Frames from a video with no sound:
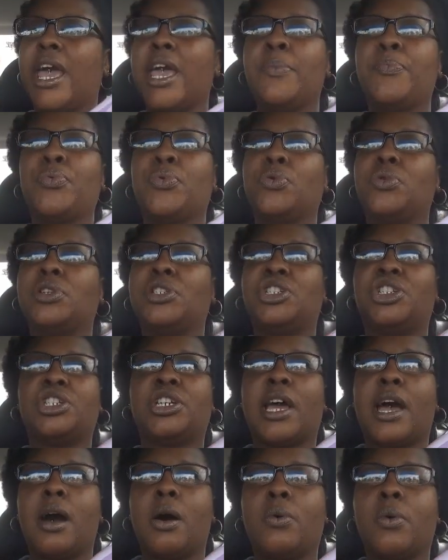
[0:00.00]
April and
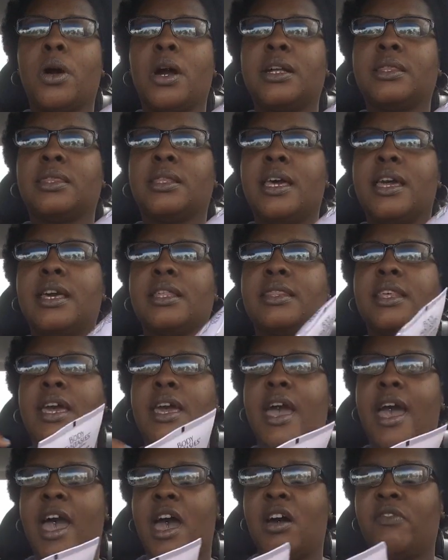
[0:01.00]
Shower, I think,
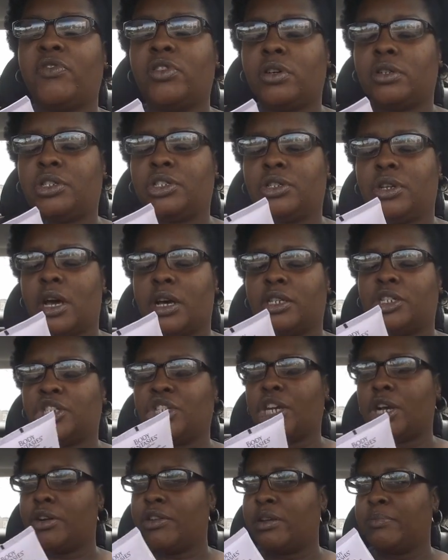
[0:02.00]
they have a, a
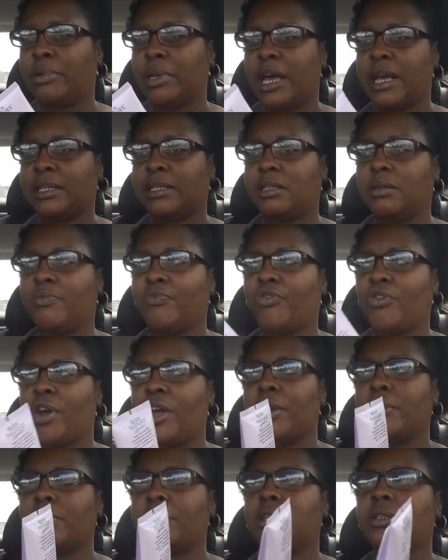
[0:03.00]
cherry blossom
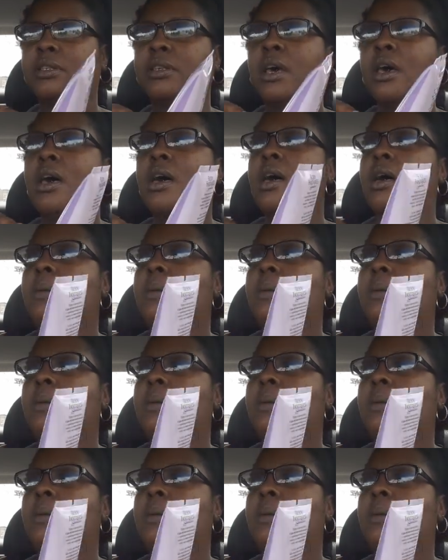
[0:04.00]
fragrance,